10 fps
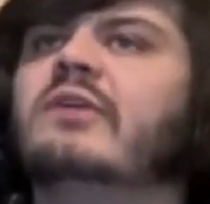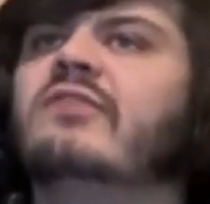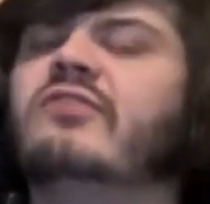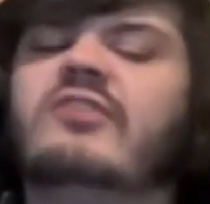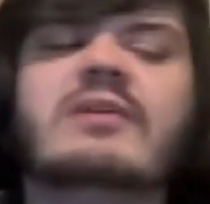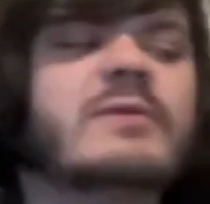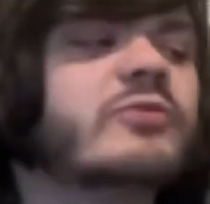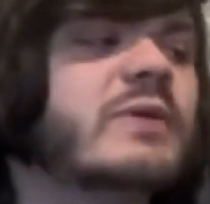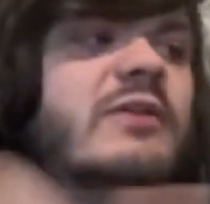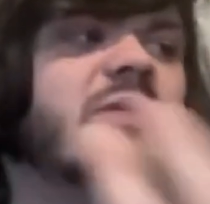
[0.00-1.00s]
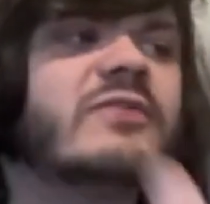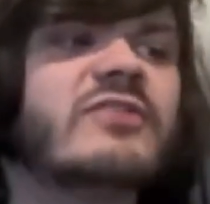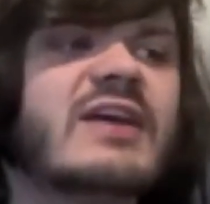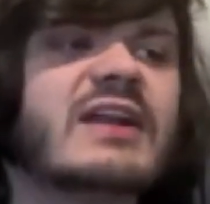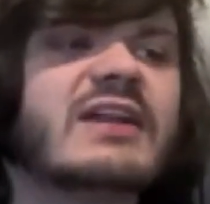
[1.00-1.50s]
we see between
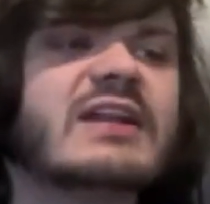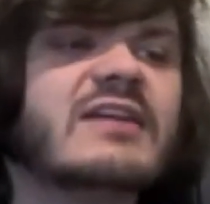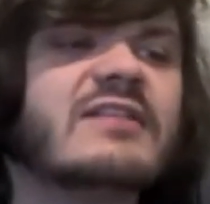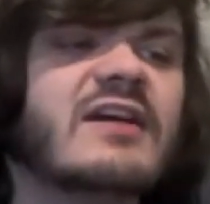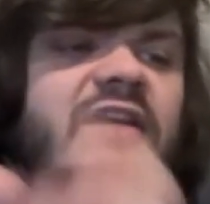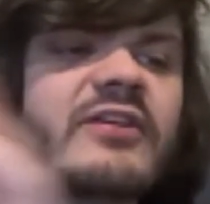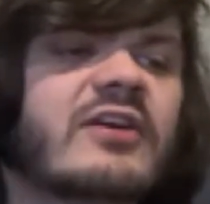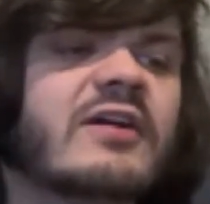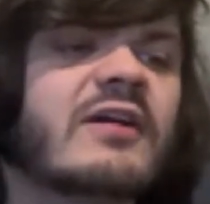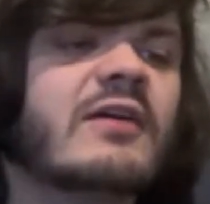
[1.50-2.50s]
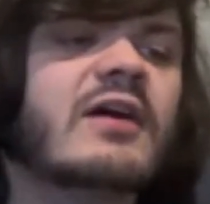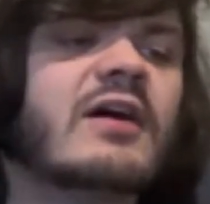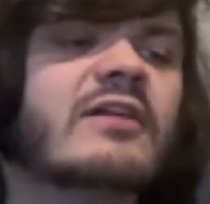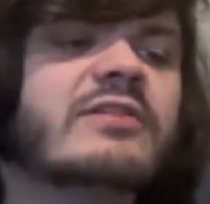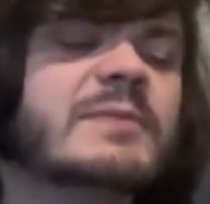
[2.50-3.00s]
Christianity and the other
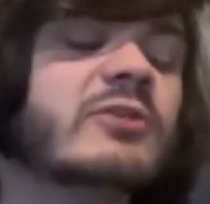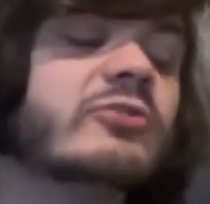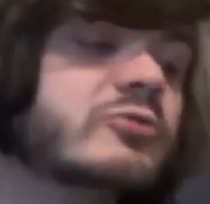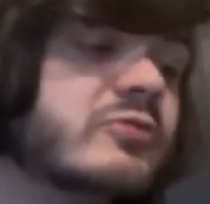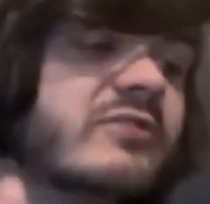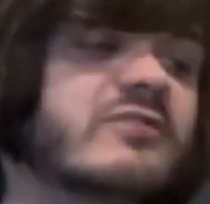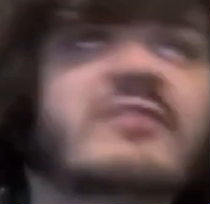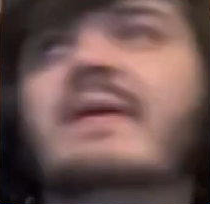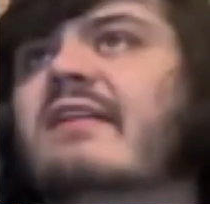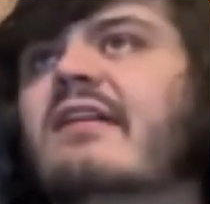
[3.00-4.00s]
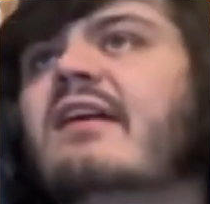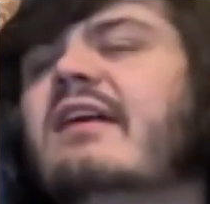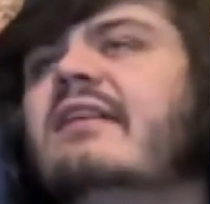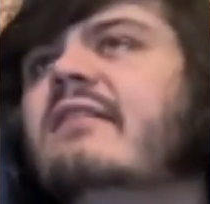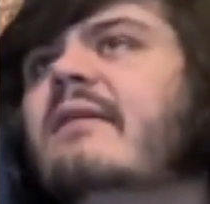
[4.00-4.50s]
spiritual traditions of
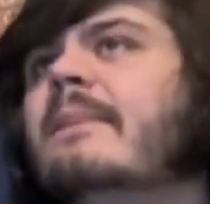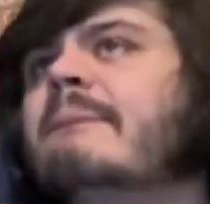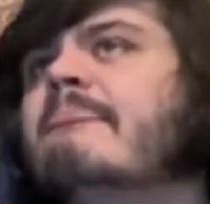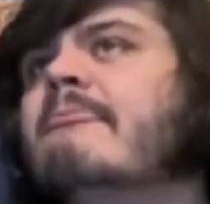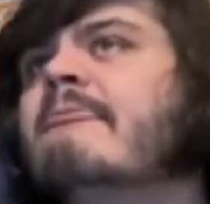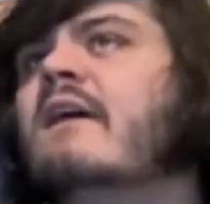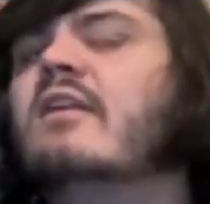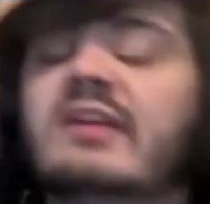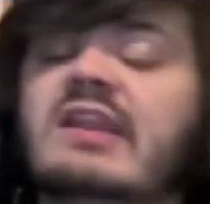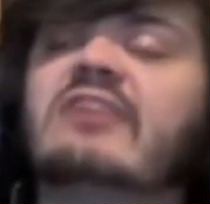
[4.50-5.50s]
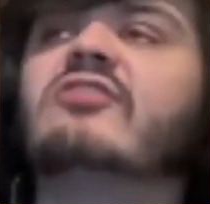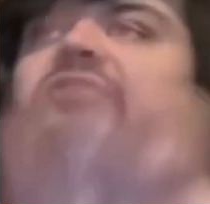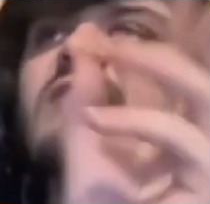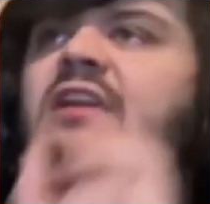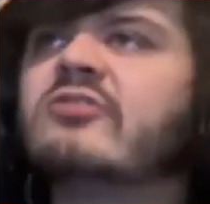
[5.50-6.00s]
mankind are
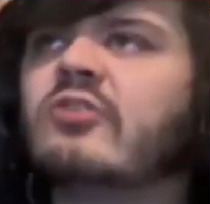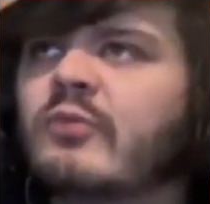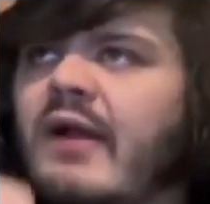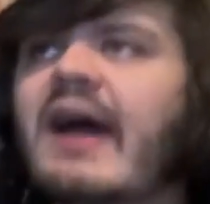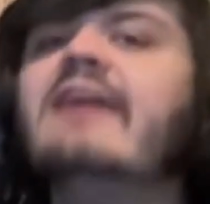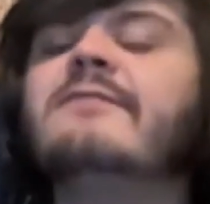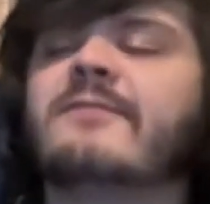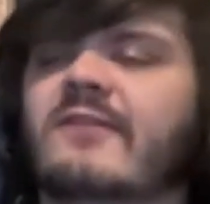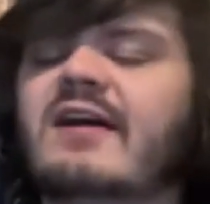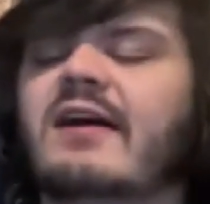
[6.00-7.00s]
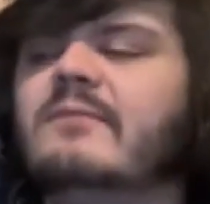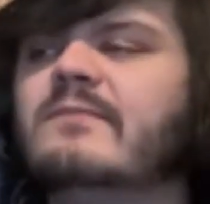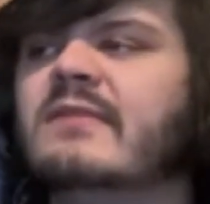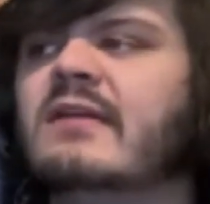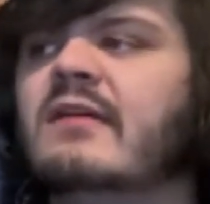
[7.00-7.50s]
connections that derive
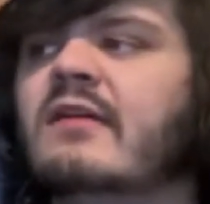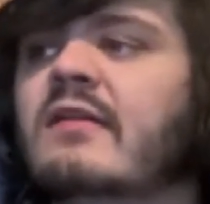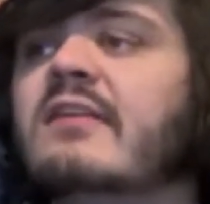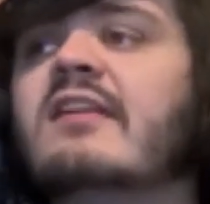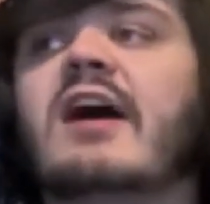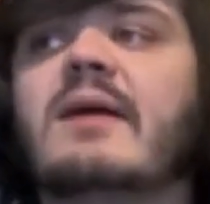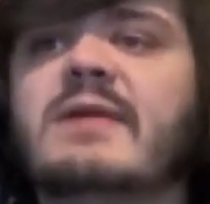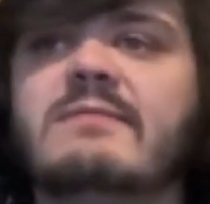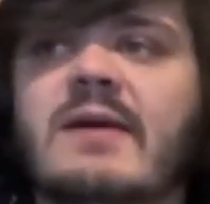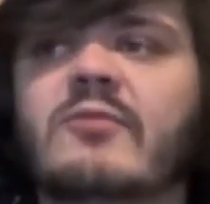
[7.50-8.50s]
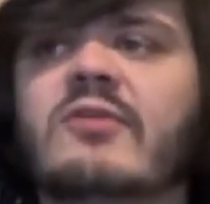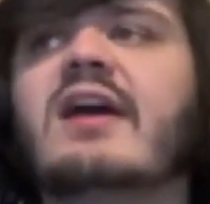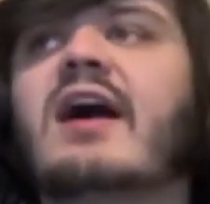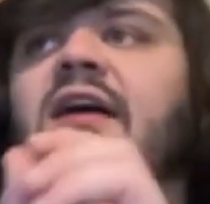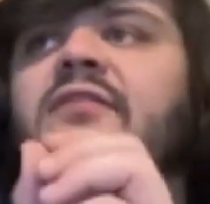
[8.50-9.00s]
from the common
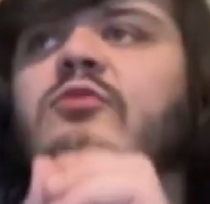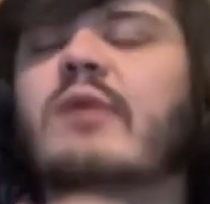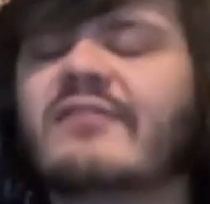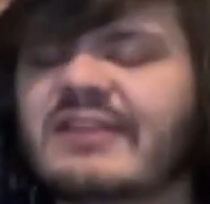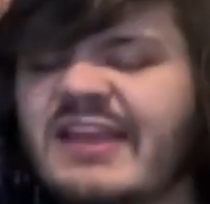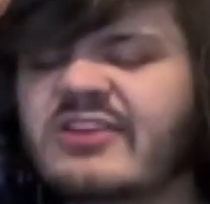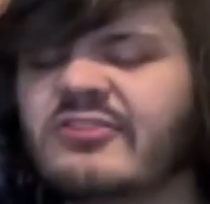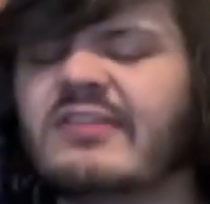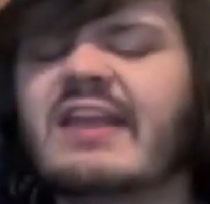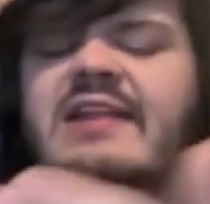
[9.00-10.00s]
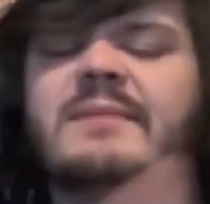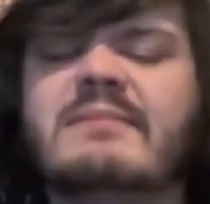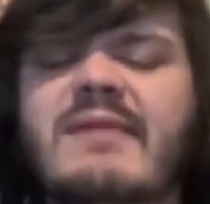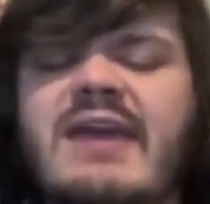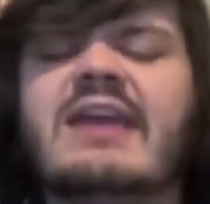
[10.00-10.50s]
memory of revelation that had
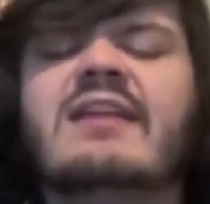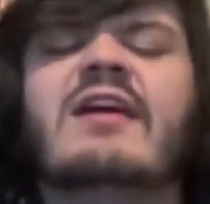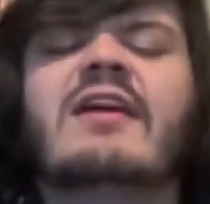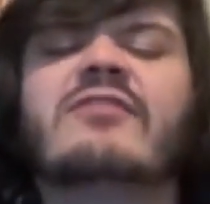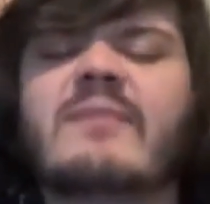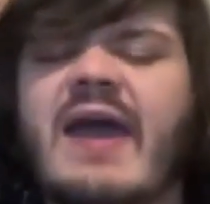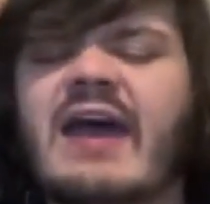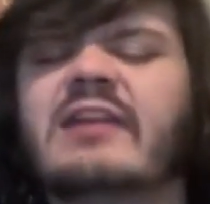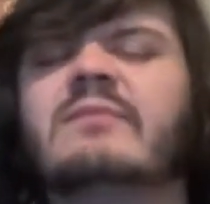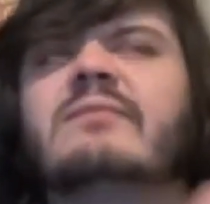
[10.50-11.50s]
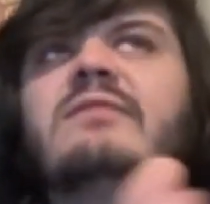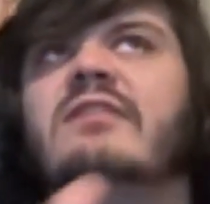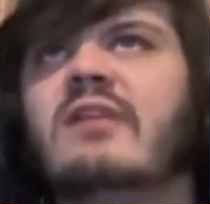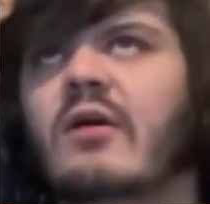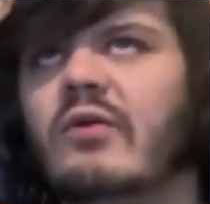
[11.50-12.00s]
been made from Adam to
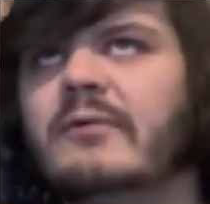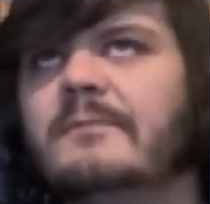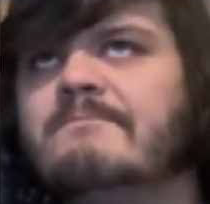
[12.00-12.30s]
Noah.